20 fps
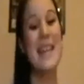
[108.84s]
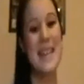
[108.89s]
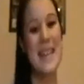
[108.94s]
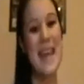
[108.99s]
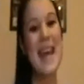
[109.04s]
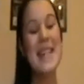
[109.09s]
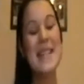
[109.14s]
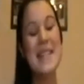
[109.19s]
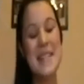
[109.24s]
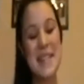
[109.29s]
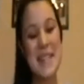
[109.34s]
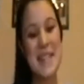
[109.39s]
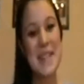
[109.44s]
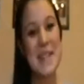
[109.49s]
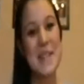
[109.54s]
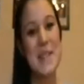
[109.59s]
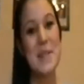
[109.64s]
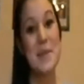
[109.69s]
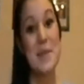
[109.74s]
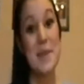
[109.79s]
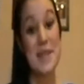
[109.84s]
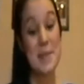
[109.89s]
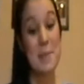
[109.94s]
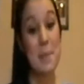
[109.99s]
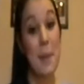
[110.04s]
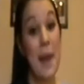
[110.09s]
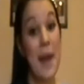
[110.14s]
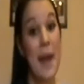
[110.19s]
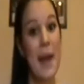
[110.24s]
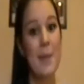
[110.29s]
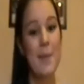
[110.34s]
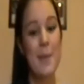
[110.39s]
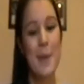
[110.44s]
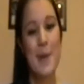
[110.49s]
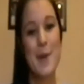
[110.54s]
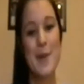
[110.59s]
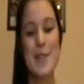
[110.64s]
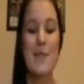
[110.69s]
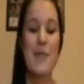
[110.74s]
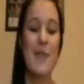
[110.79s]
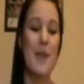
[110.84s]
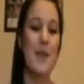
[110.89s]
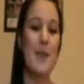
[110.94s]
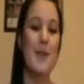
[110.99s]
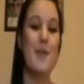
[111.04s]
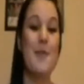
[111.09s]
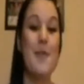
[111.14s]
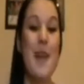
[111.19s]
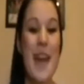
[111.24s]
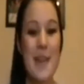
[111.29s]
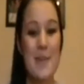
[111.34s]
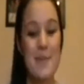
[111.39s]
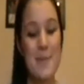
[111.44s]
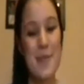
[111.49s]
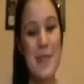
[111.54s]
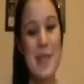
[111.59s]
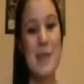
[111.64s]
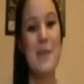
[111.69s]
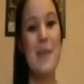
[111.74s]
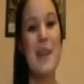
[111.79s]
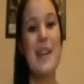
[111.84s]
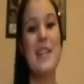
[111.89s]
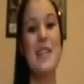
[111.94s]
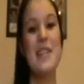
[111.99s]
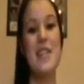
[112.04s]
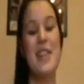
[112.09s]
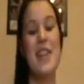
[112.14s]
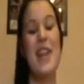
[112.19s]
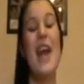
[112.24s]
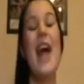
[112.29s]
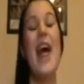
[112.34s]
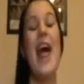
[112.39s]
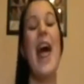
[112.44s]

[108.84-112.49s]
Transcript: that's easy to explain because I've got a great motivation.